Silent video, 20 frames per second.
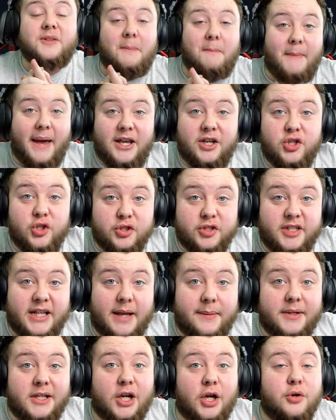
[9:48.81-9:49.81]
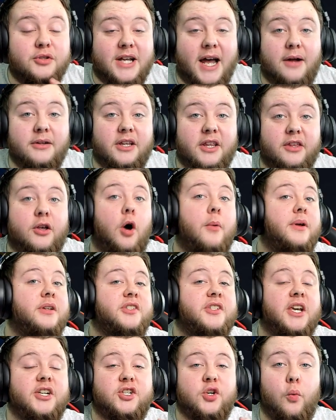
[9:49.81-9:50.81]
Make sure to let me know down in the comment
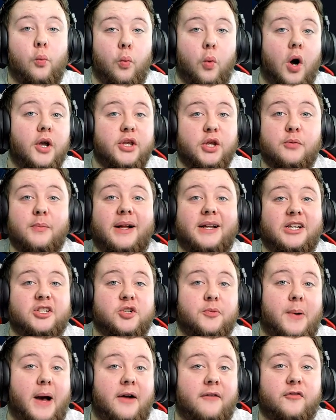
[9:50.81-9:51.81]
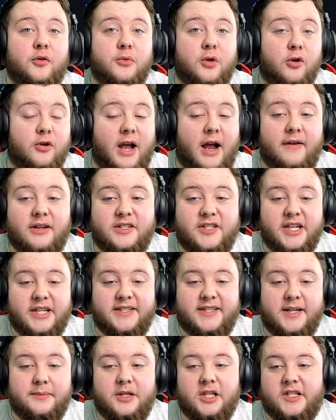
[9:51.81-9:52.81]
section what you managed to pack from your guaranteed
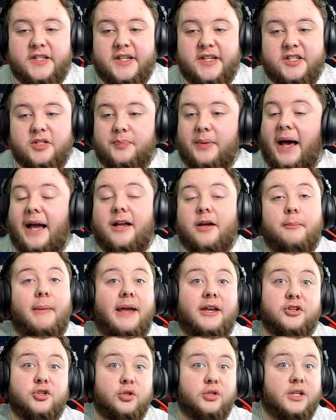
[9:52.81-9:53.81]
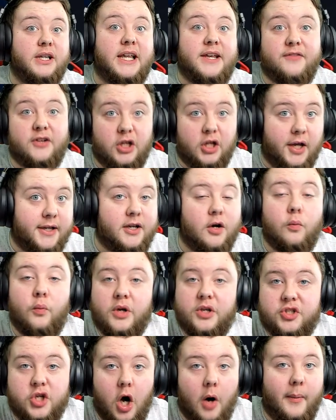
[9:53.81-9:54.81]
team of the season pack. And make sure to leave a like on
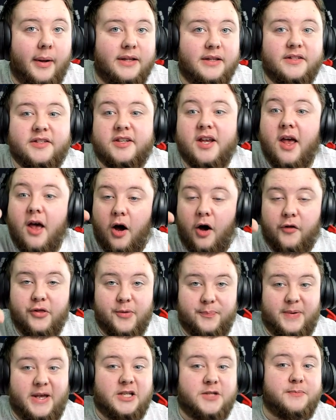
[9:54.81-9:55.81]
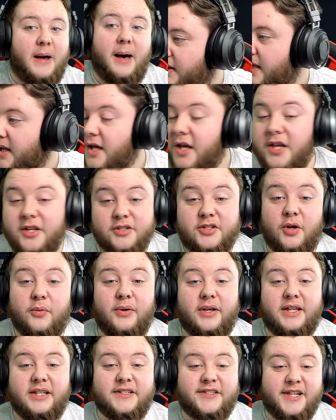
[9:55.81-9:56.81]
which comments on the best pack. So we
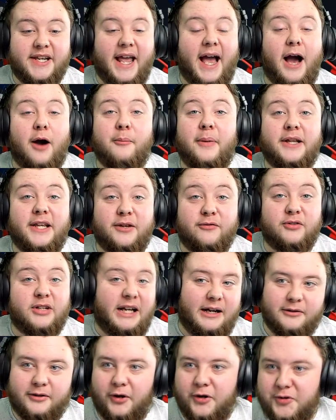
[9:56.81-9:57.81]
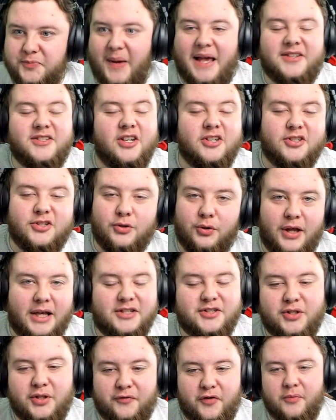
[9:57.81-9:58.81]
can see how many Ronaldo's, Messi's and all that
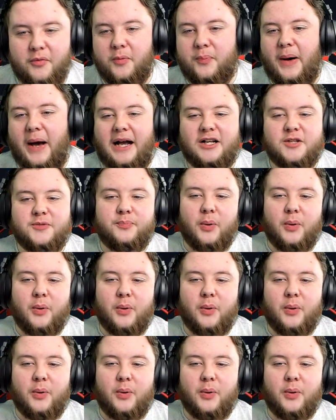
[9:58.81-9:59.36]
stuff that we packed.